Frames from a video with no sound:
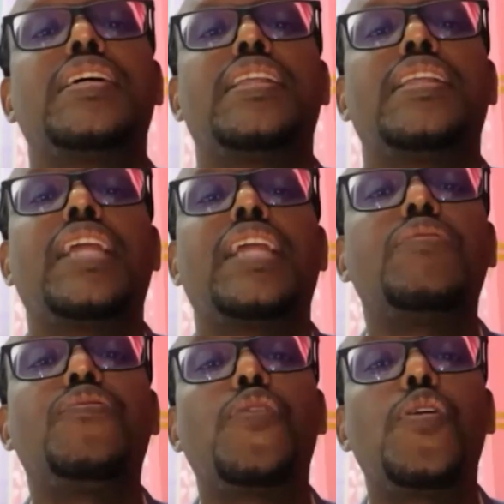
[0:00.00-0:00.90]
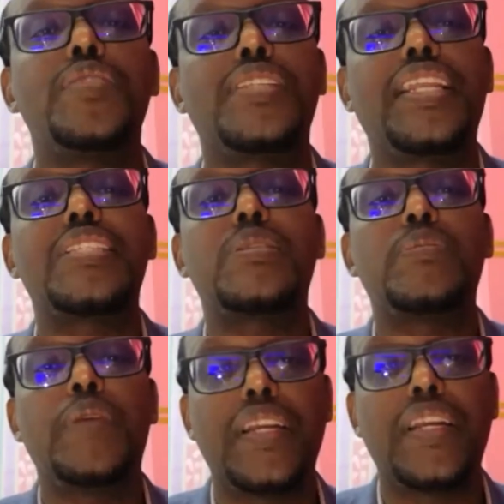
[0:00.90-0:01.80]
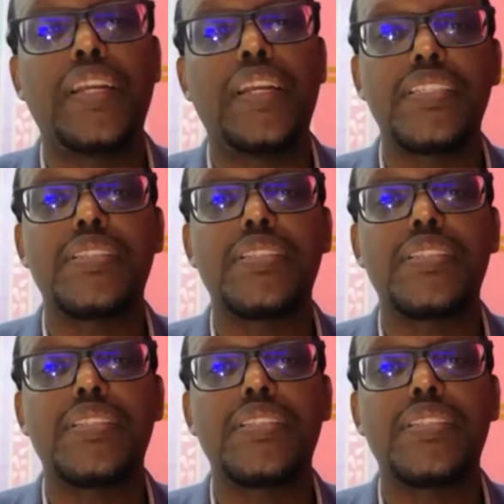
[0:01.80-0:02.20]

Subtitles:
that informs an experienced